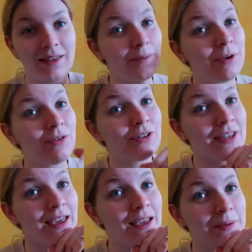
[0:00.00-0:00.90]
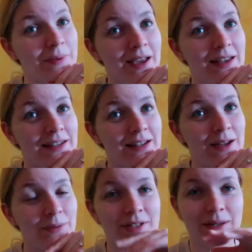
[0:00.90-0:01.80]
the period came and
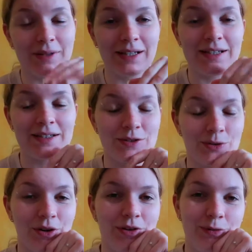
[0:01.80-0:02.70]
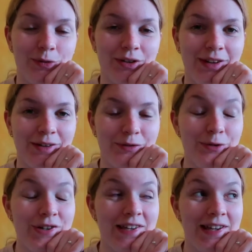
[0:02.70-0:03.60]
I was completely destroyed for like
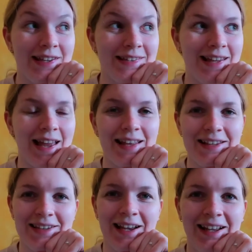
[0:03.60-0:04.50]
4 days, and